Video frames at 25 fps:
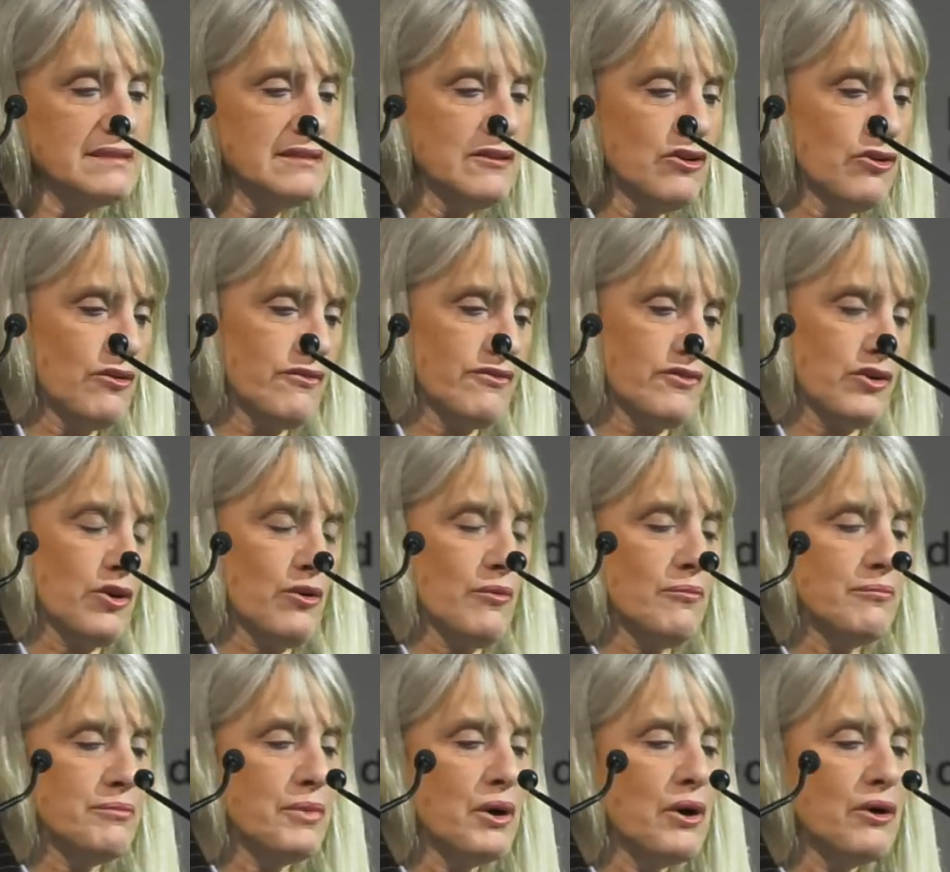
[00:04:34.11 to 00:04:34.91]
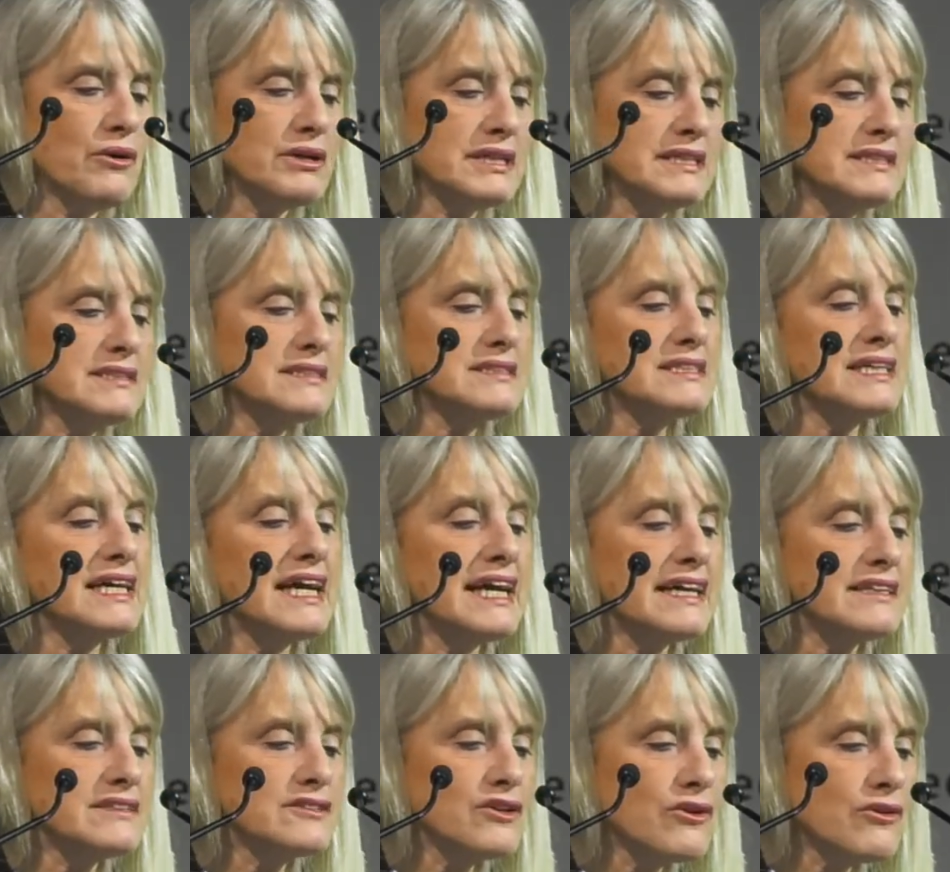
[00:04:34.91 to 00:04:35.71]
of components
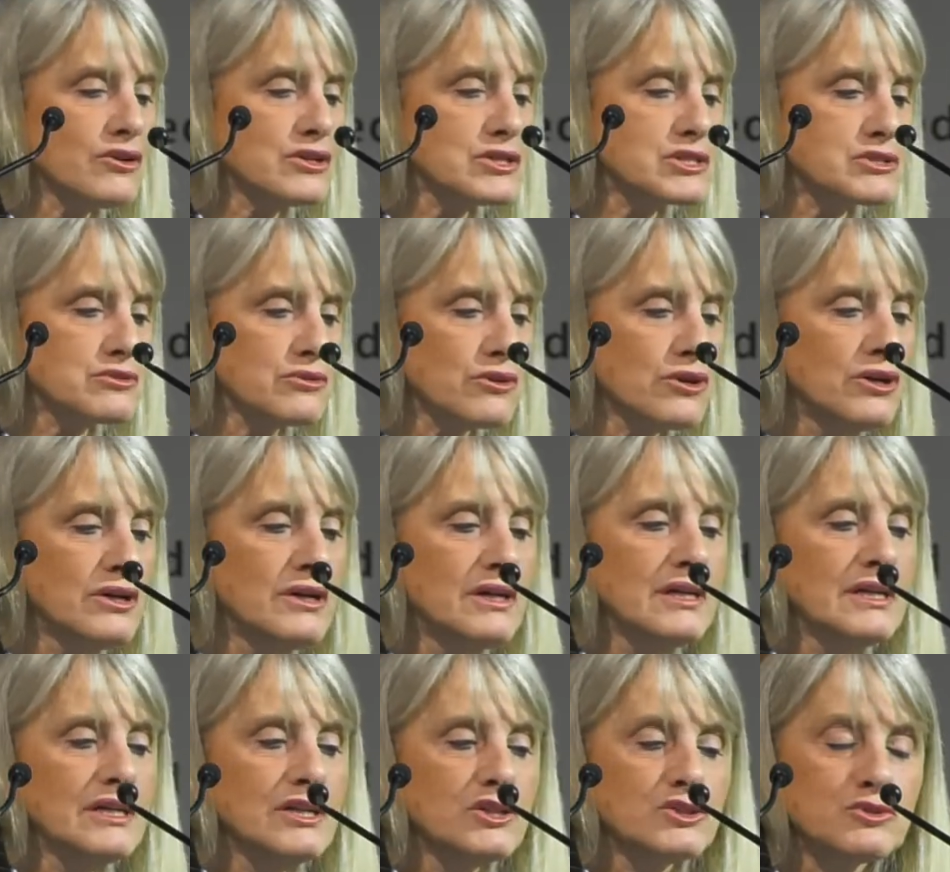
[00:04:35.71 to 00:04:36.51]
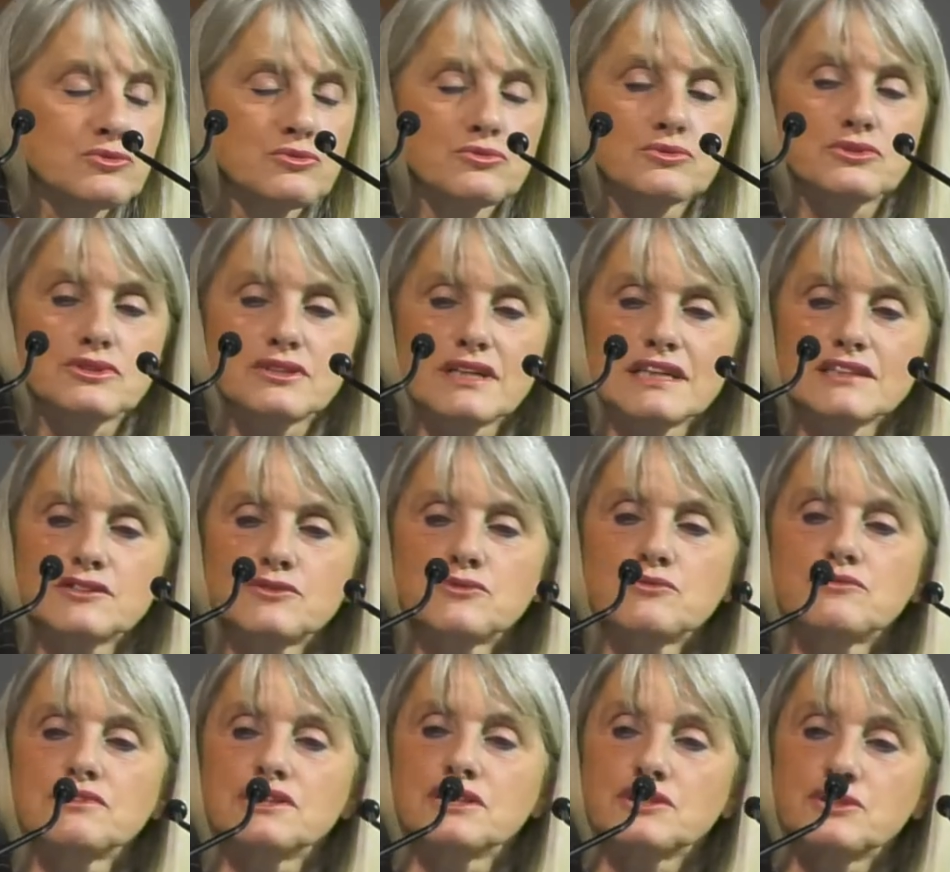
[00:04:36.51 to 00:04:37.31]
and also to try
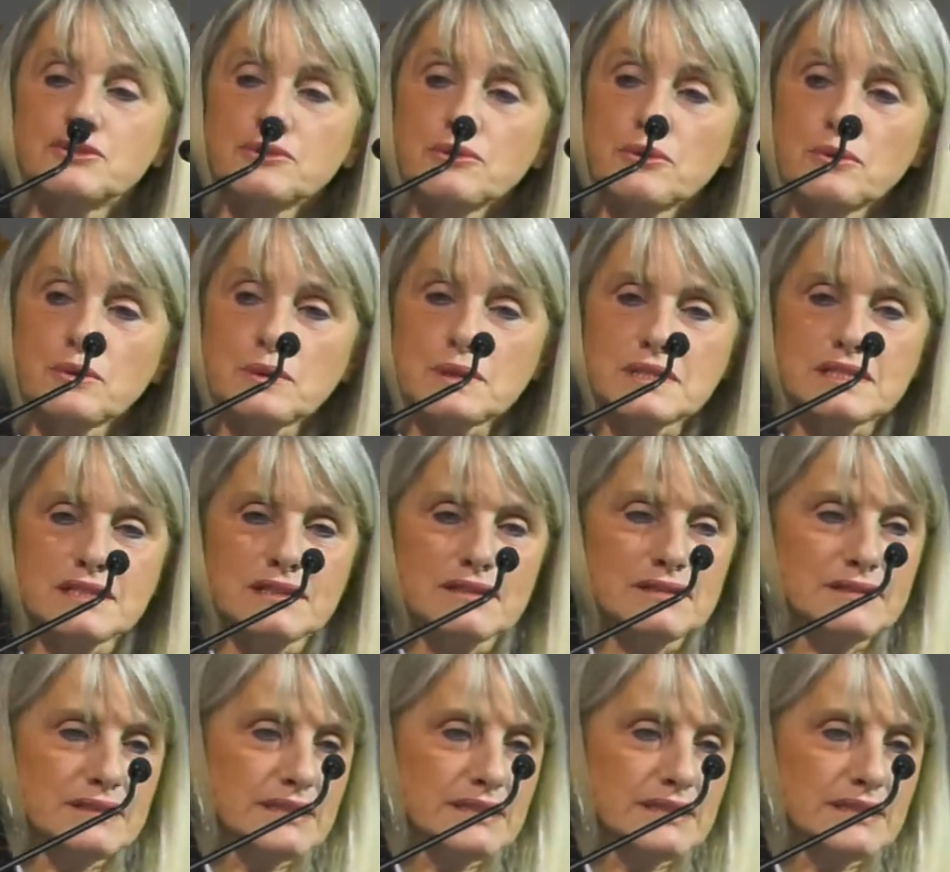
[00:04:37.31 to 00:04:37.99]
to reduce